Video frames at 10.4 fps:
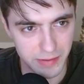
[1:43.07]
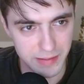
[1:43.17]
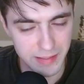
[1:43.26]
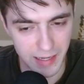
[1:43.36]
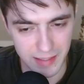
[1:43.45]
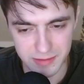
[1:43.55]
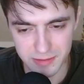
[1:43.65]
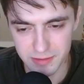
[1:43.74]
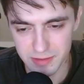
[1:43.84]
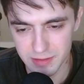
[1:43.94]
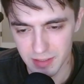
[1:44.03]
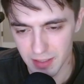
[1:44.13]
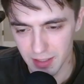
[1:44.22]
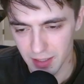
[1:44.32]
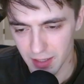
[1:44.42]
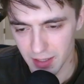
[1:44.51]
He castles,
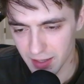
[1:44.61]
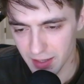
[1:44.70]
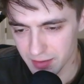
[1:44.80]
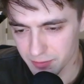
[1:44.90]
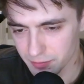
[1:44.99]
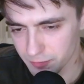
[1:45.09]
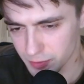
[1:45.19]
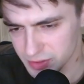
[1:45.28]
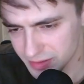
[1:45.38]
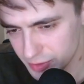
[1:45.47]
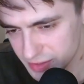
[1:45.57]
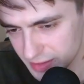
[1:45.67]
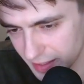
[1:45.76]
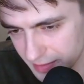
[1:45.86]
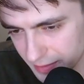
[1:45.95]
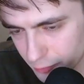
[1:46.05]
and for some reason
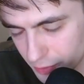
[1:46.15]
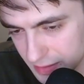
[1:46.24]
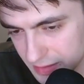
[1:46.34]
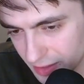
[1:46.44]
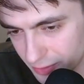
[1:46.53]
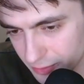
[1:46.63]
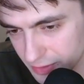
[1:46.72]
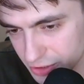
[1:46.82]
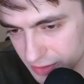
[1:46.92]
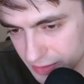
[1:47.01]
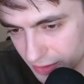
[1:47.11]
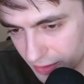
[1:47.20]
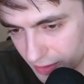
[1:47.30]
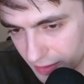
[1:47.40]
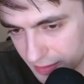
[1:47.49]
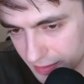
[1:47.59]
I like really tunnel visioned
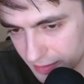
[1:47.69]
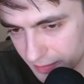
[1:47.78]
on